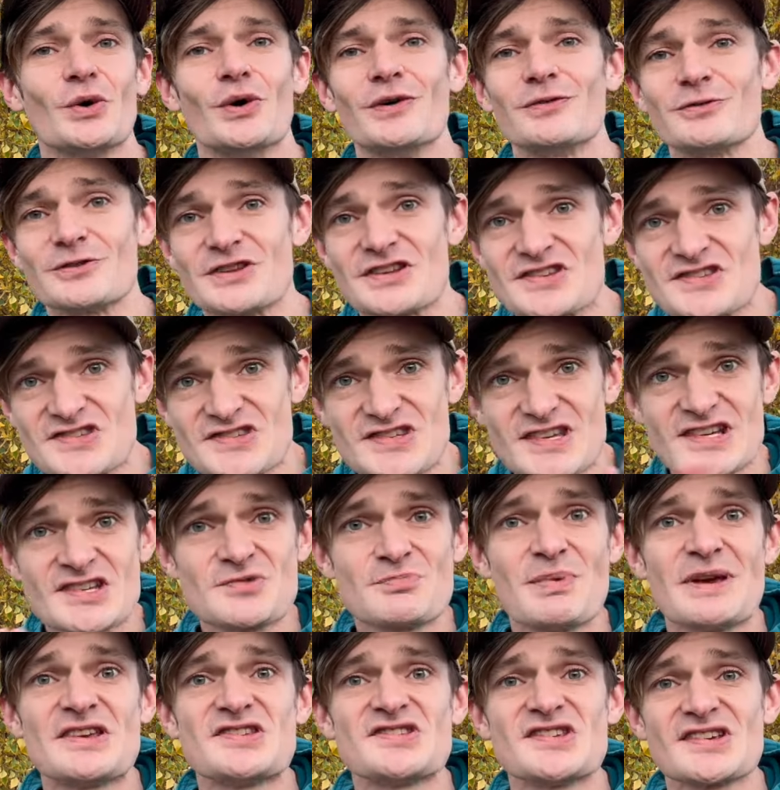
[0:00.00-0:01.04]
over the 6
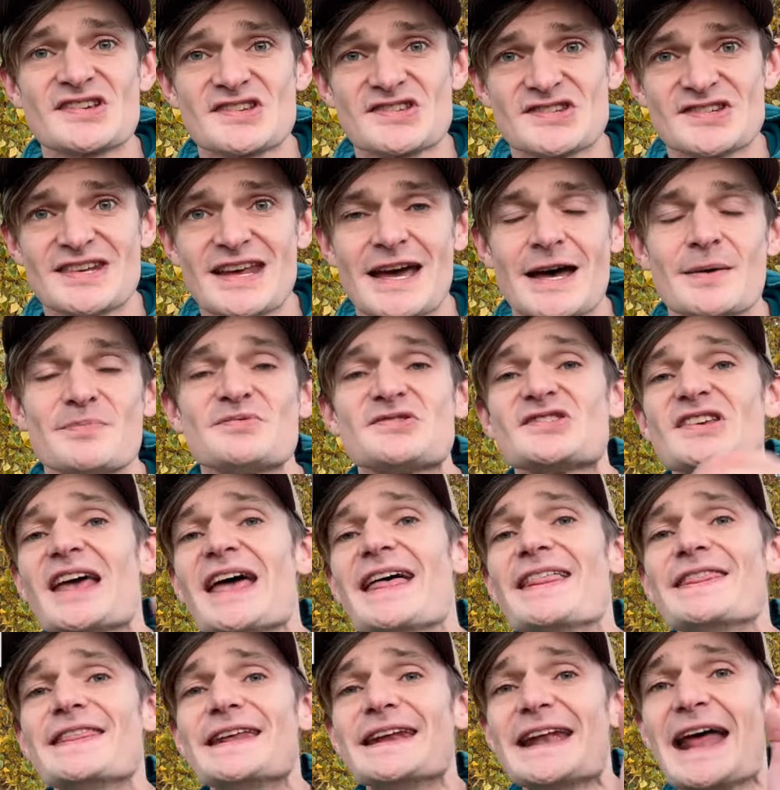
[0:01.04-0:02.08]
basic steps,
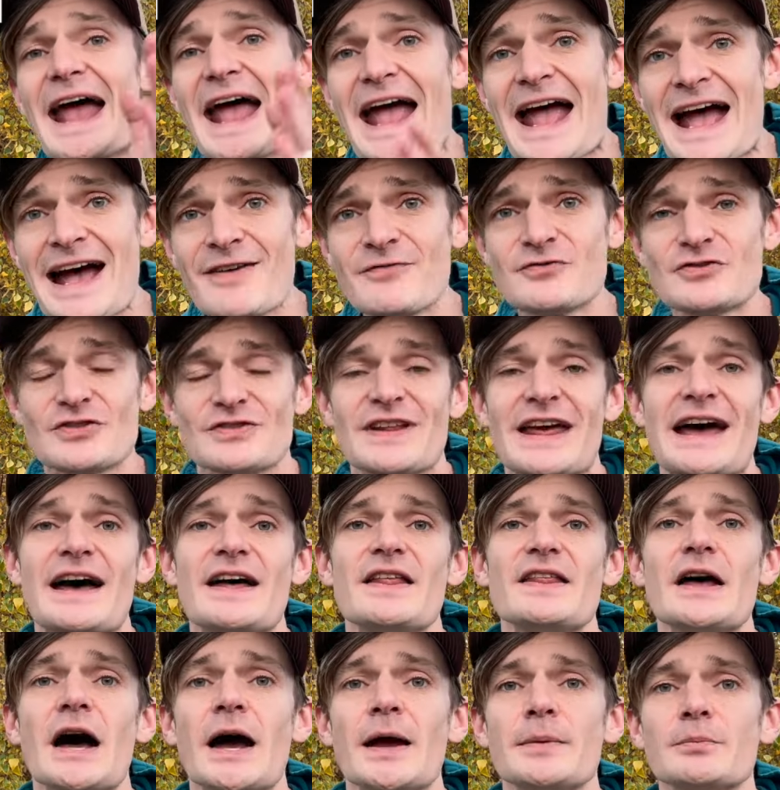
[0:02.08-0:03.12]
and then after that,
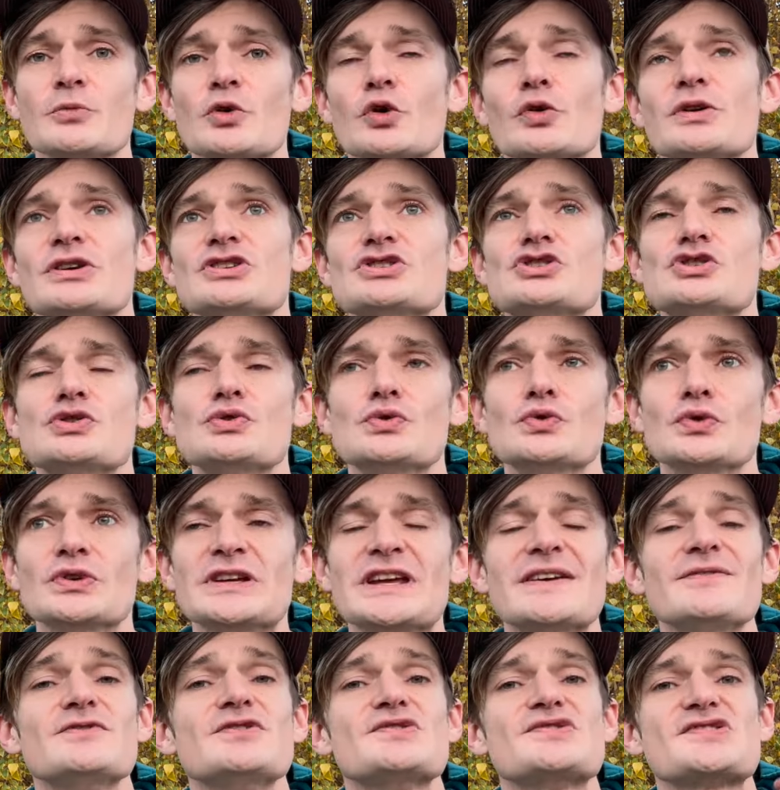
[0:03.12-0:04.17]
I'm going to
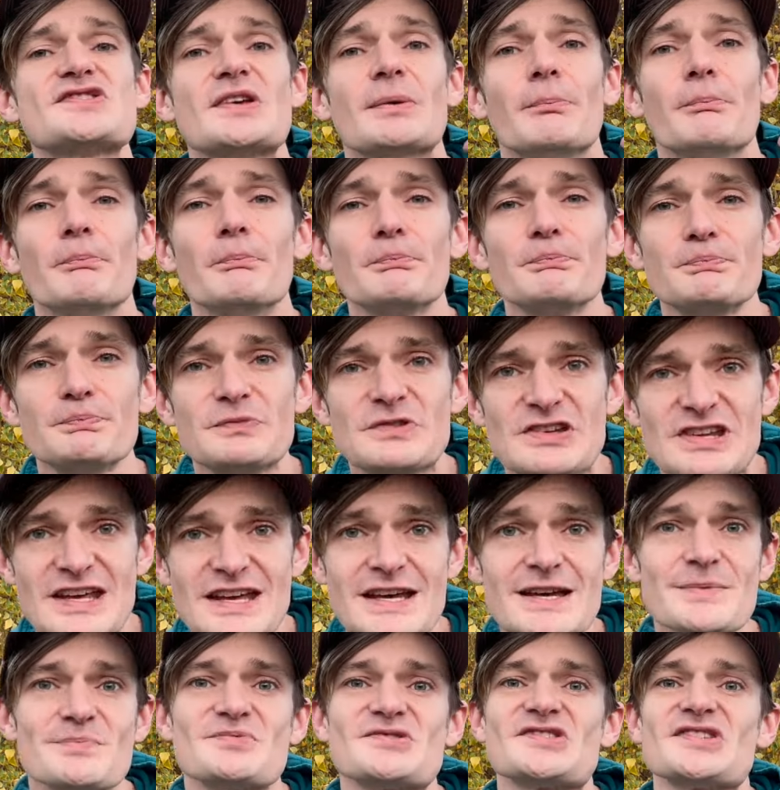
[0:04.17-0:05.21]
give you some
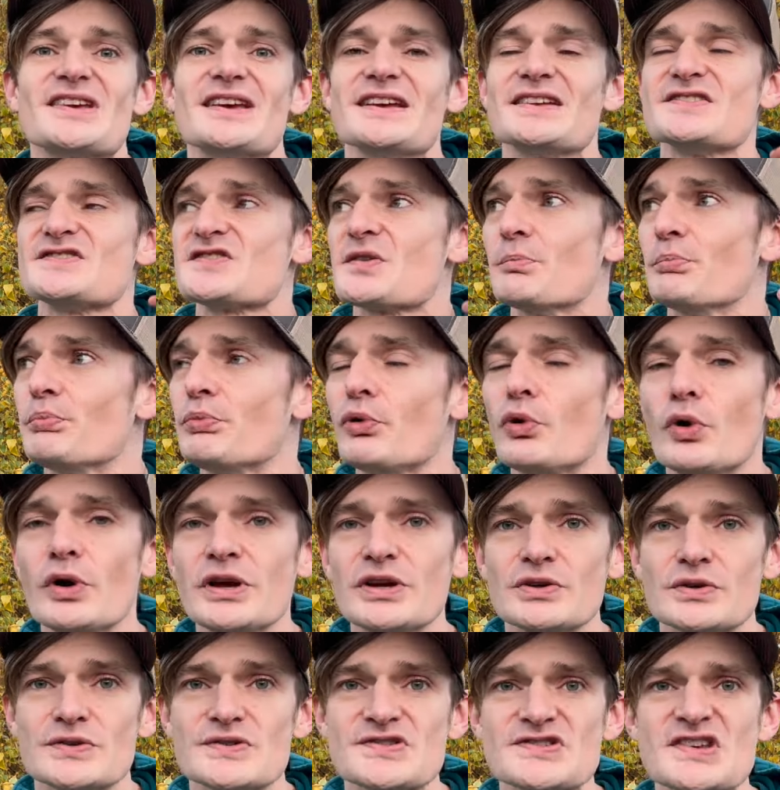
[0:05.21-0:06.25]
tips and some
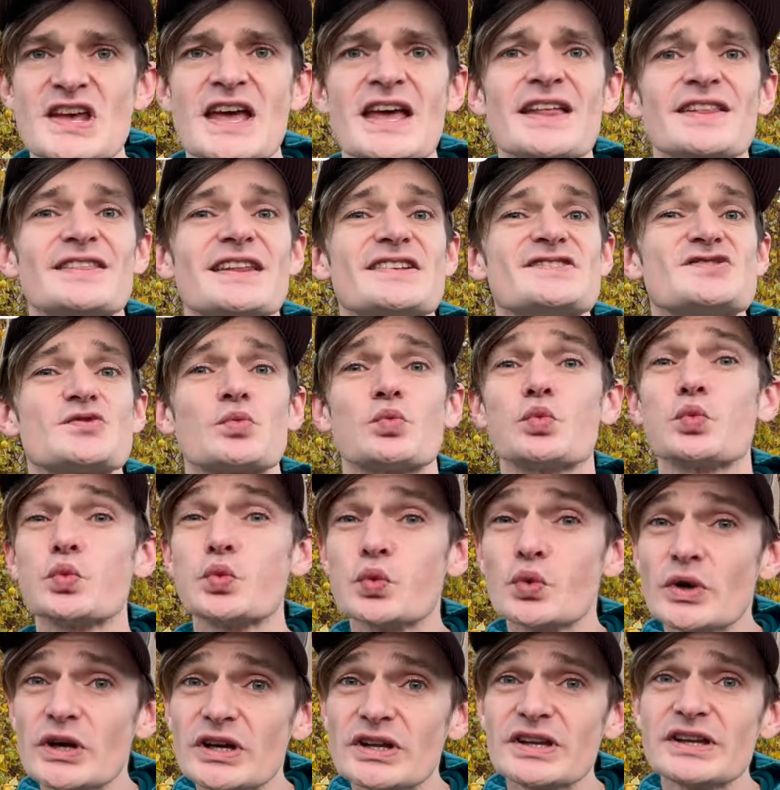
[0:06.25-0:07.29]
pointers that's
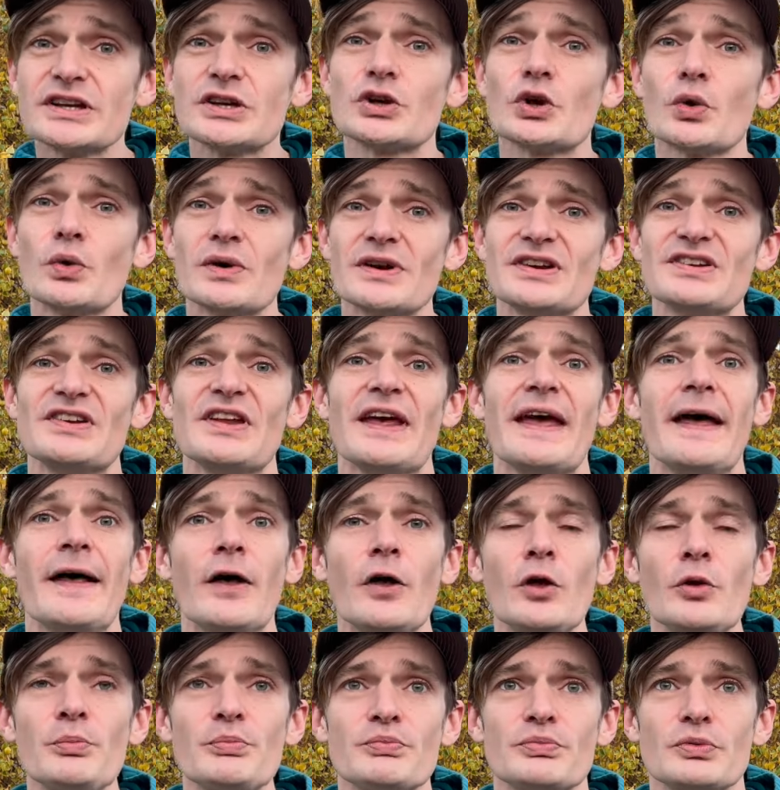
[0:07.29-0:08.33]
really going to
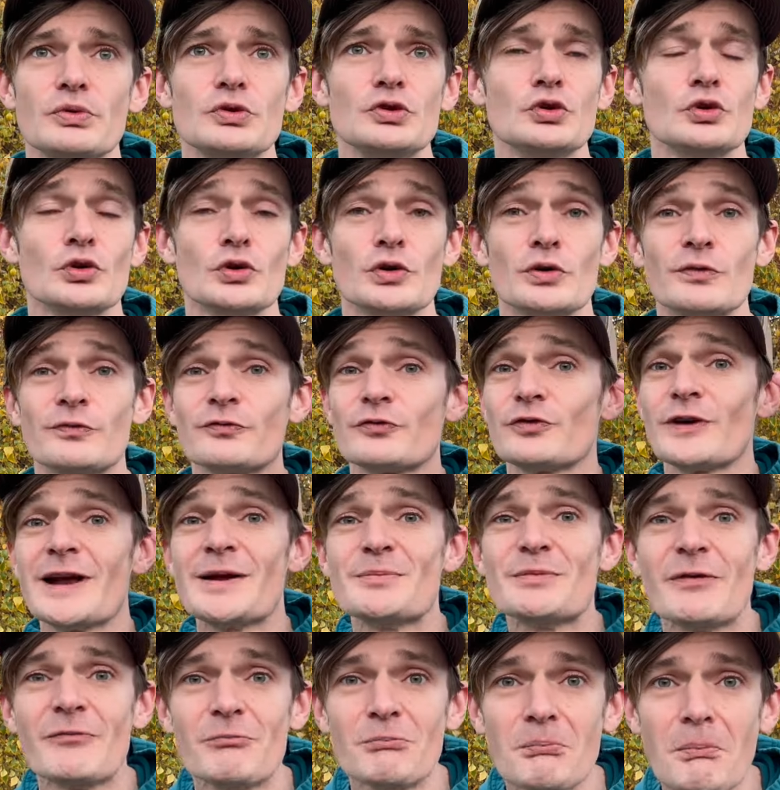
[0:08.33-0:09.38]
help your
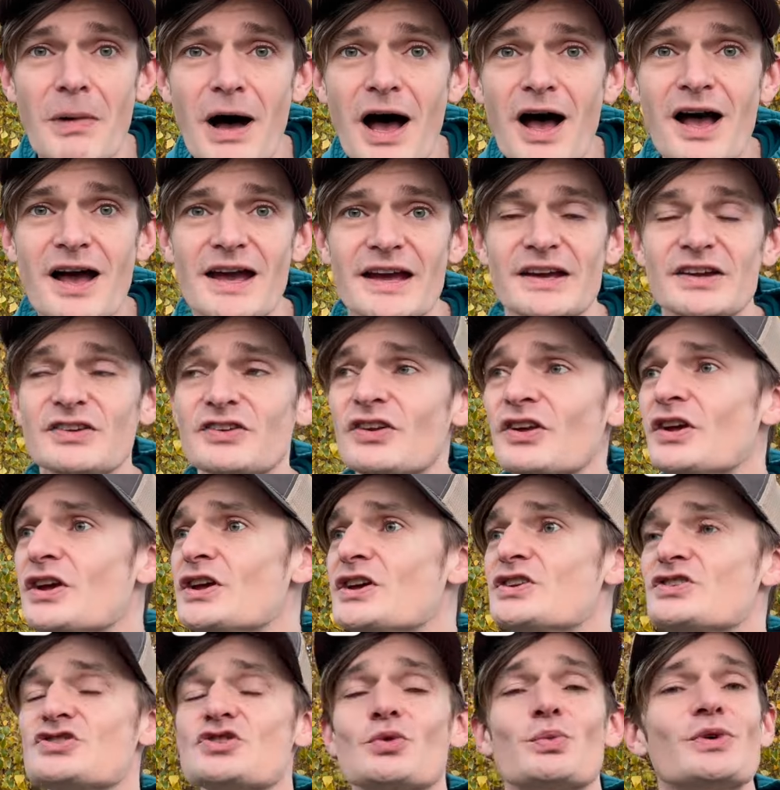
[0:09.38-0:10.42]
frame of mind
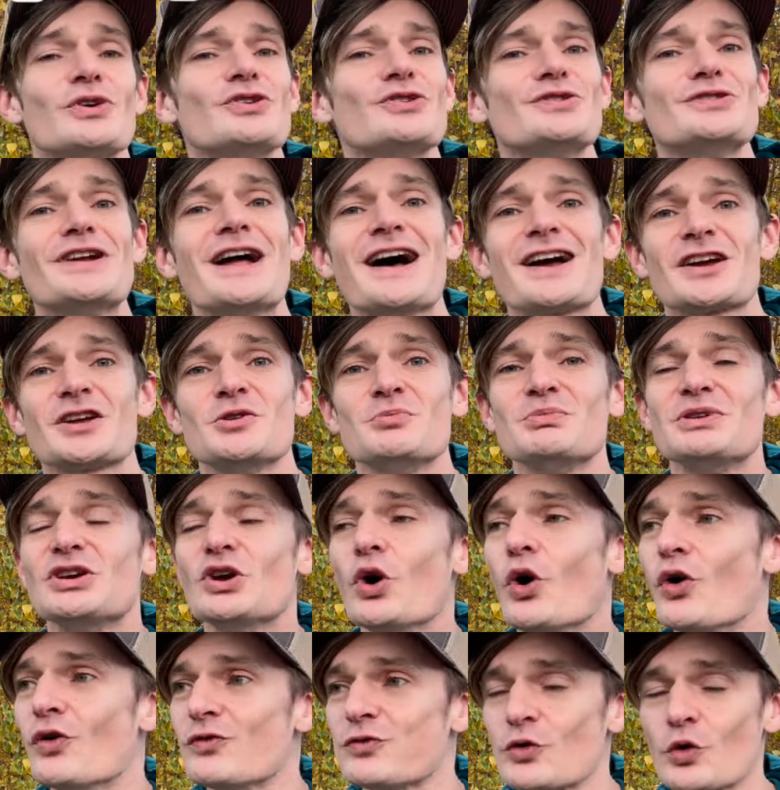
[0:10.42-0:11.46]
to where you're not going to be
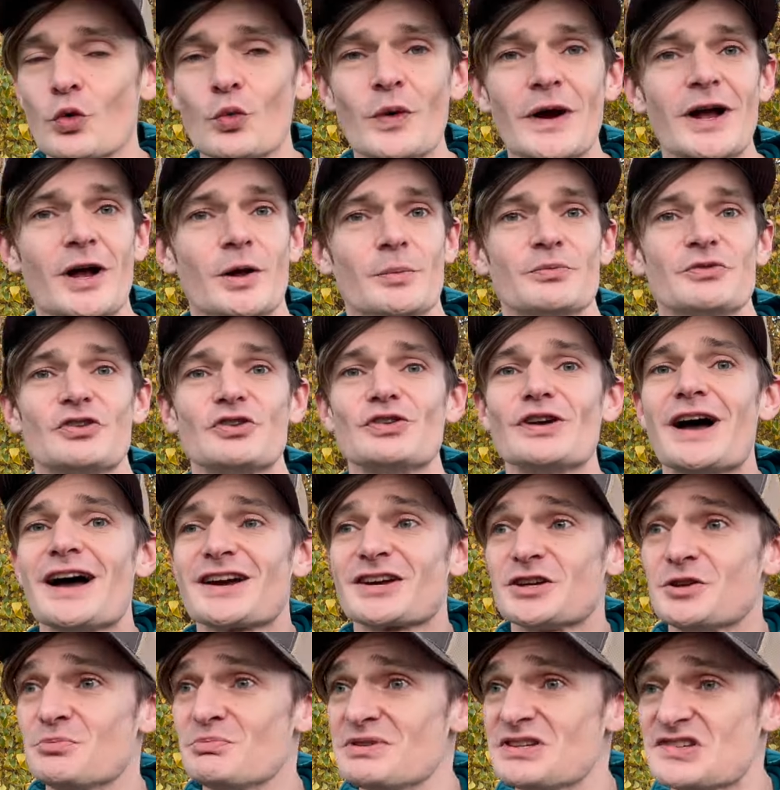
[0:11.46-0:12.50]
overwhelmed, you're not
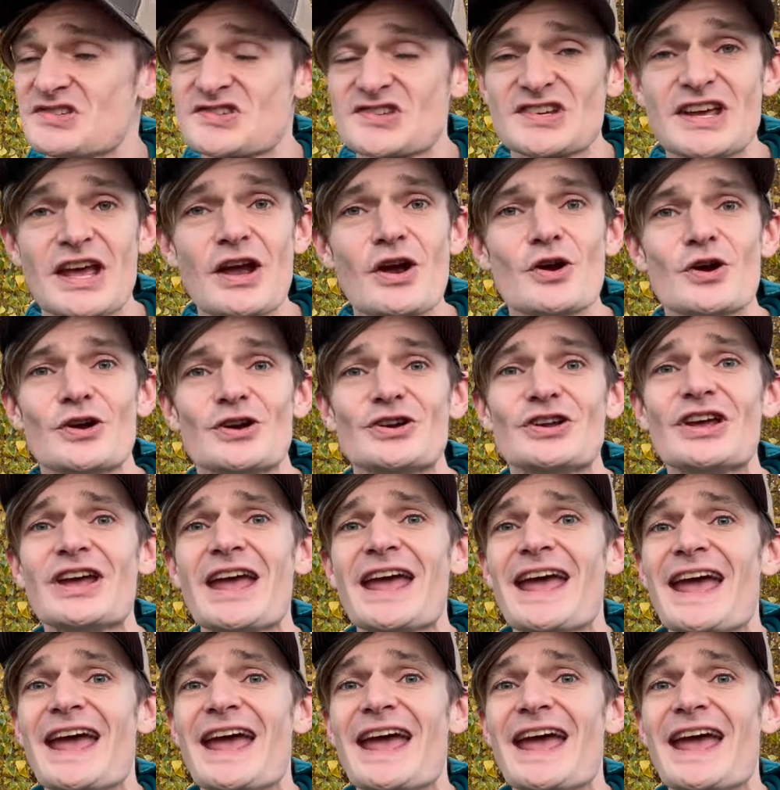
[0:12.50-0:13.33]
going to be scared,